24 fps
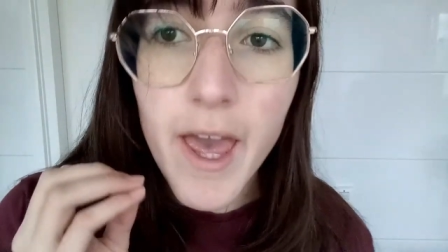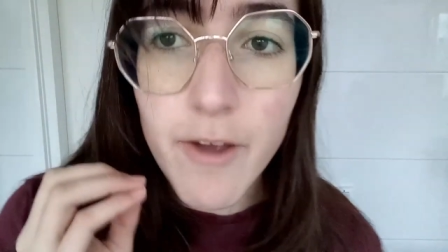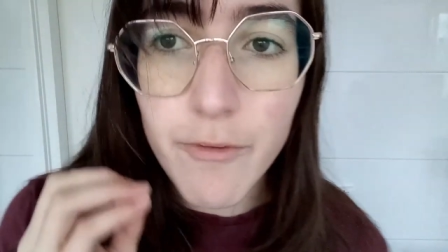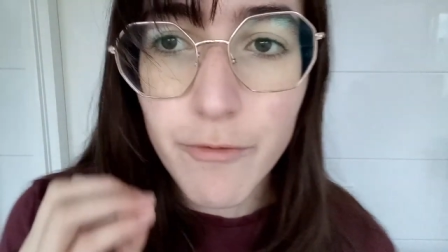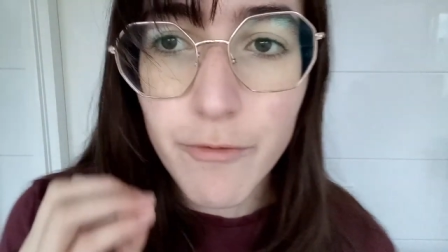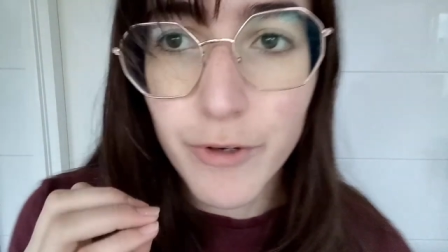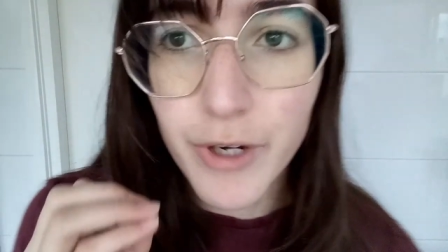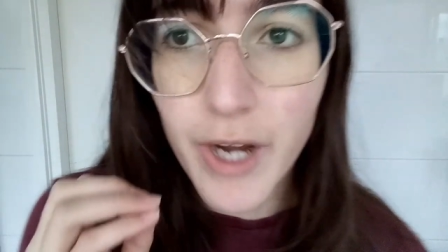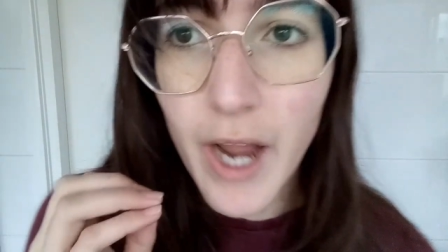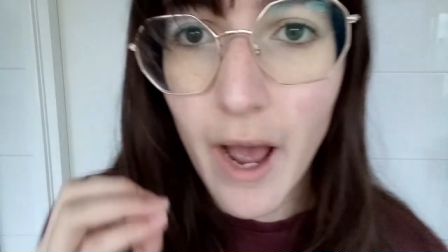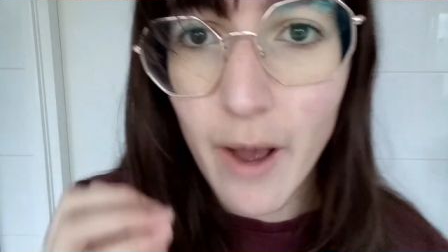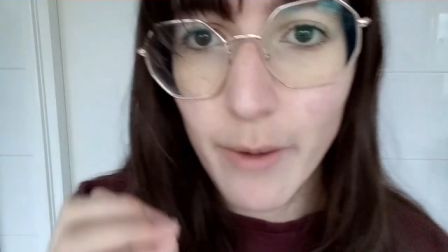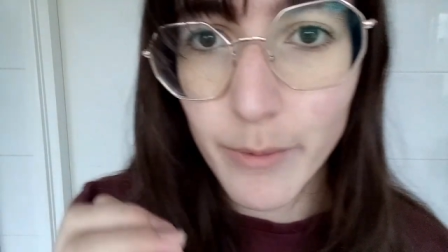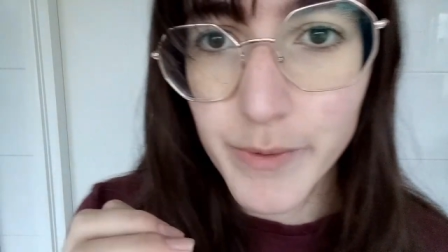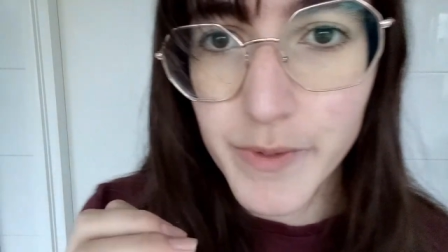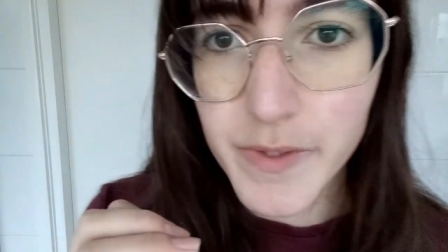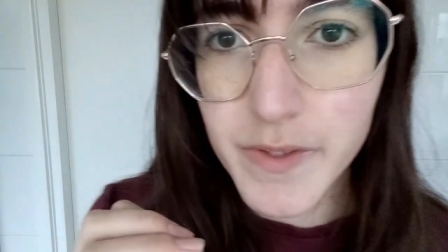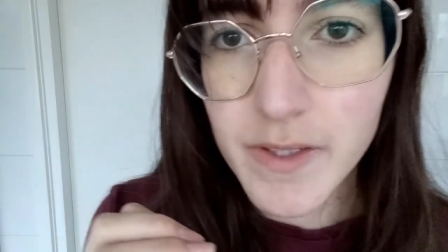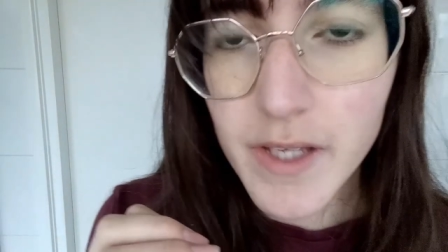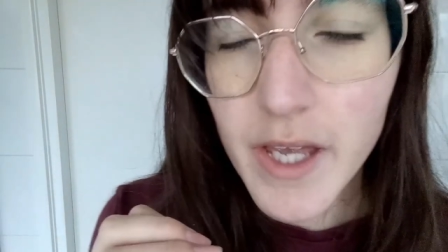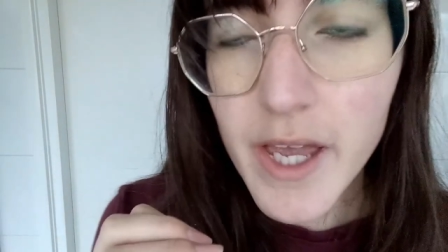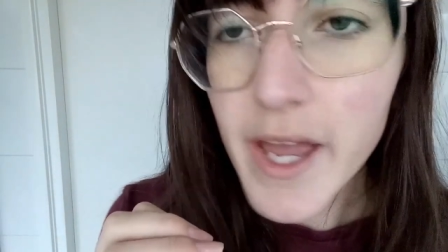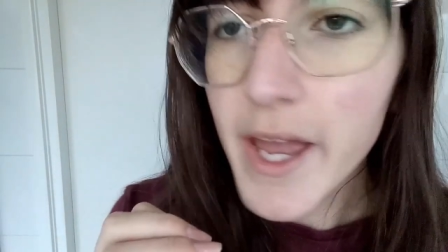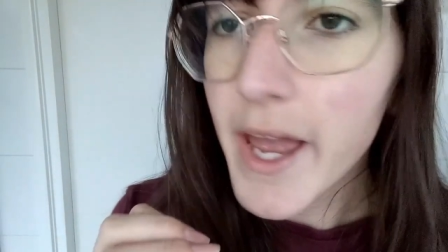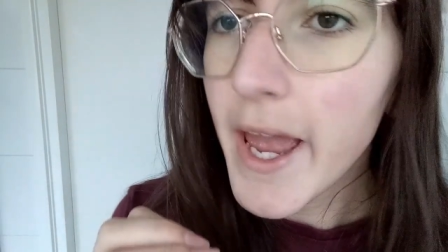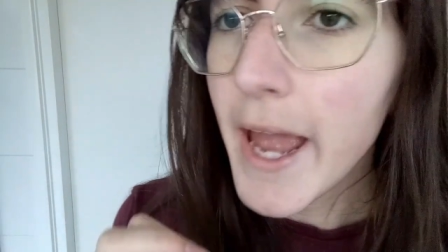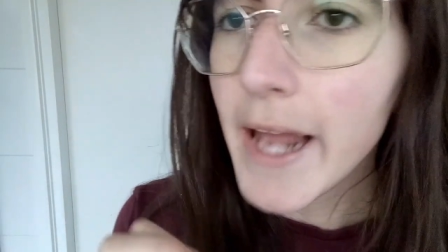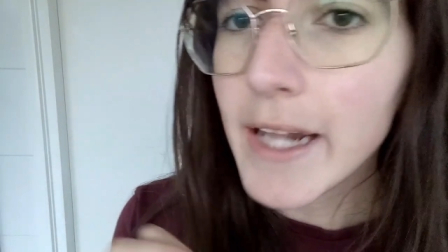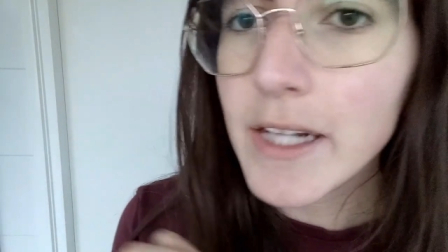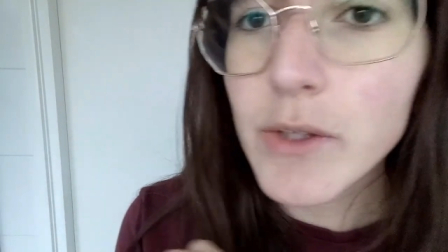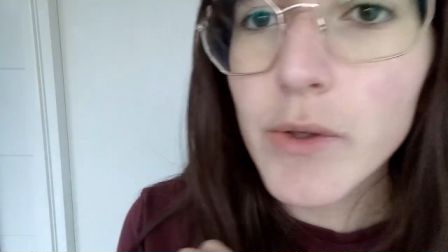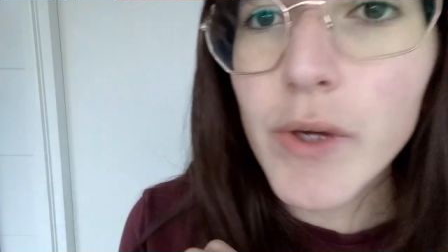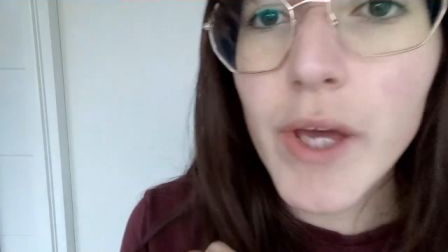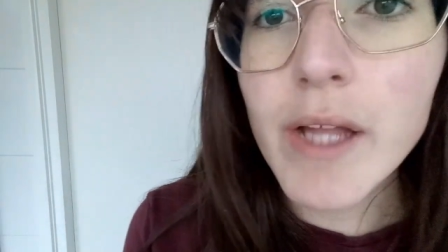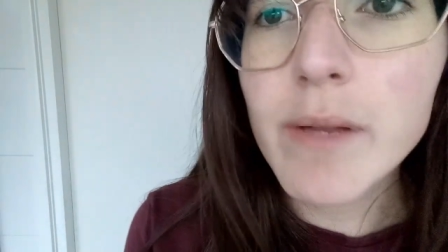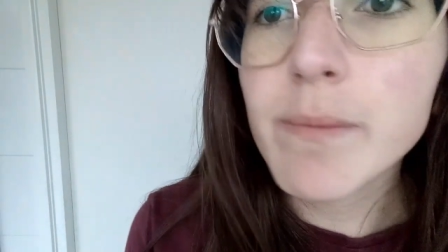every house.
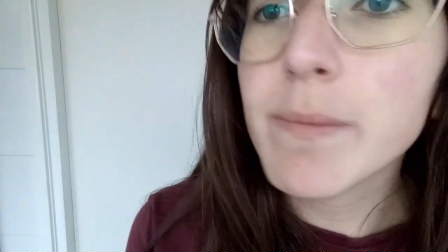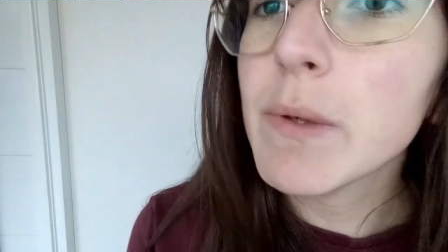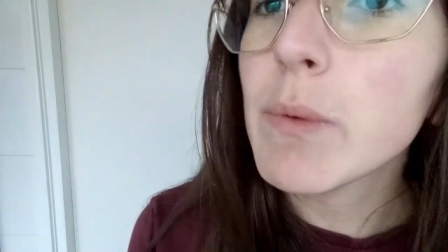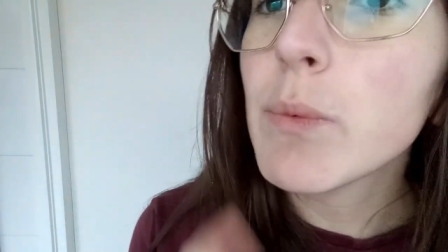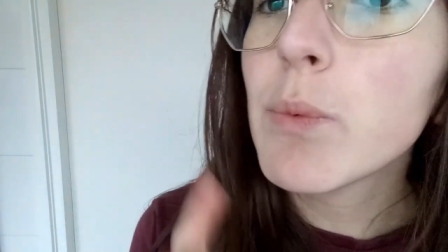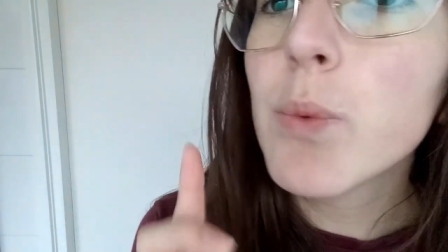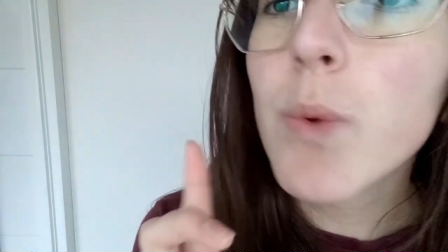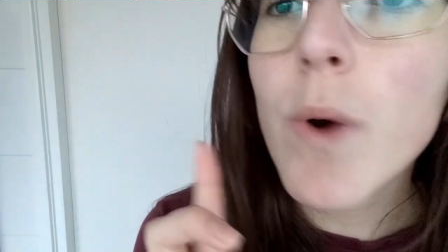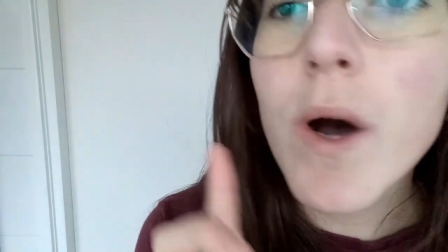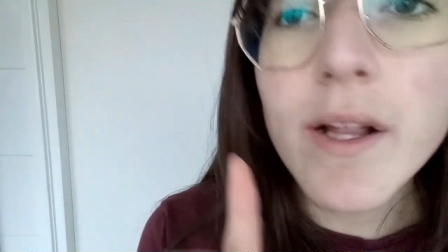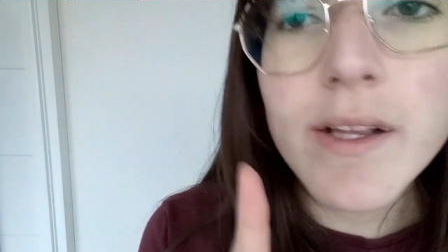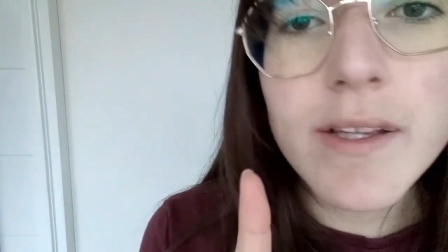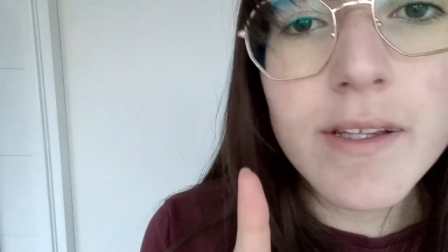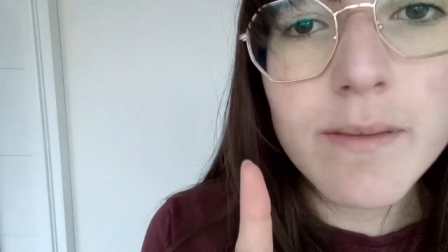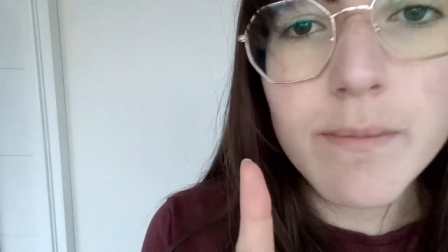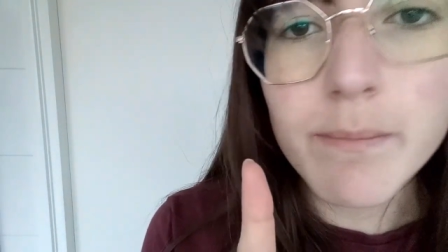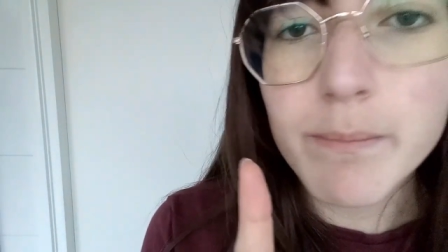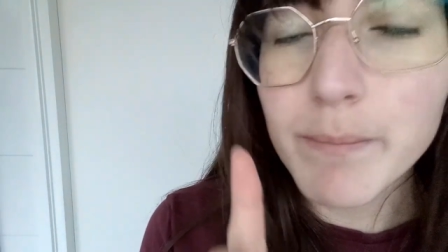And you can be 1